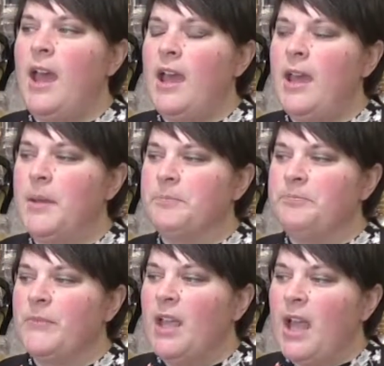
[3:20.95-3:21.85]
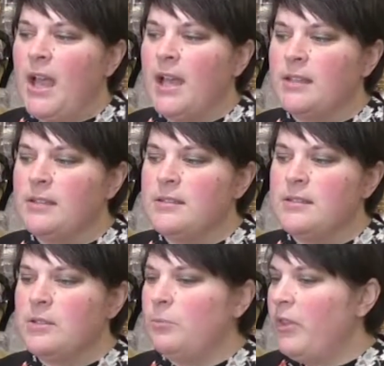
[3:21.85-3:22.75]
And
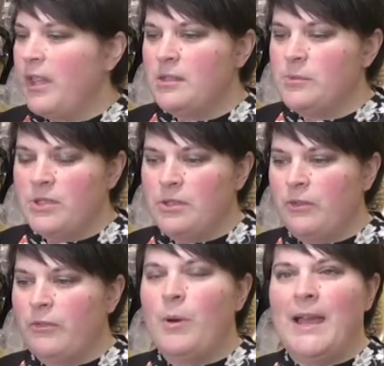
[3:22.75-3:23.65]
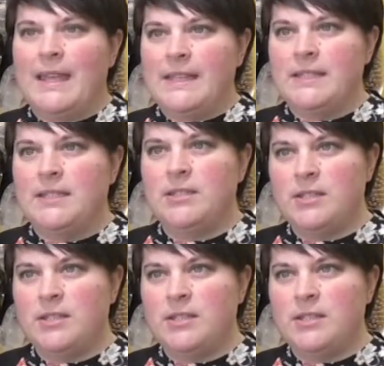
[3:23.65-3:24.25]
some things were sort of quite easy to